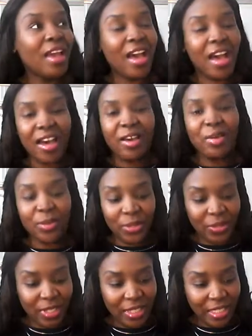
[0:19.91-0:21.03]
how
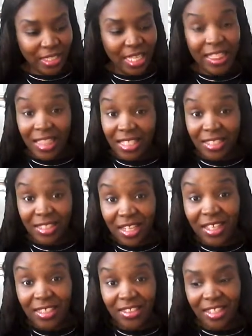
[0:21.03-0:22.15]
you can get things
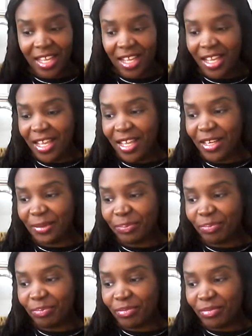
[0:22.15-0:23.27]
done, and
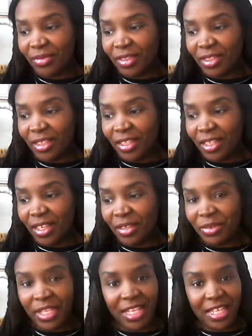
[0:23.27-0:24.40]
I
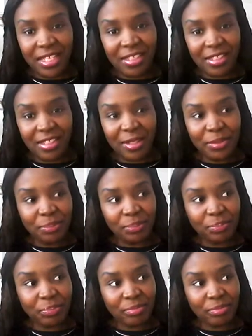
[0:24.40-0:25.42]
realized, and